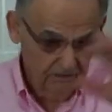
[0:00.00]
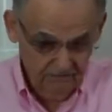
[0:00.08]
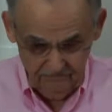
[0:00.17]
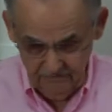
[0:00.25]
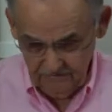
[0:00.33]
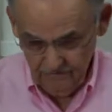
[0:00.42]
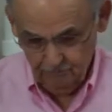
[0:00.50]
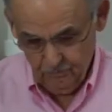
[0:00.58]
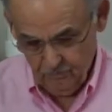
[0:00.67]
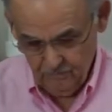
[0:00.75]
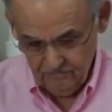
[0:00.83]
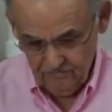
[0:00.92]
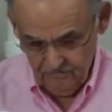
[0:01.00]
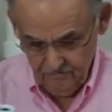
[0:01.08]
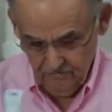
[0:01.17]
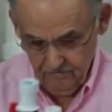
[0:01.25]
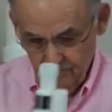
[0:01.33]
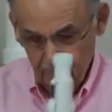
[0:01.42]
You got your parts
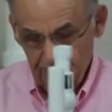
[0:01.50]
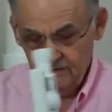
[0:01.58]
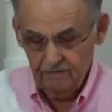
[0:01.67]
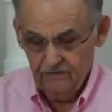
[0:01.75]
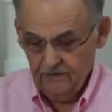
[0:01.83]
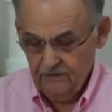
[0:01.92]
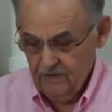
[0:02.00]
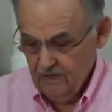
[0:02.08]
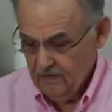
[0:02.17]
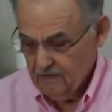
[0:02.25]
there, but then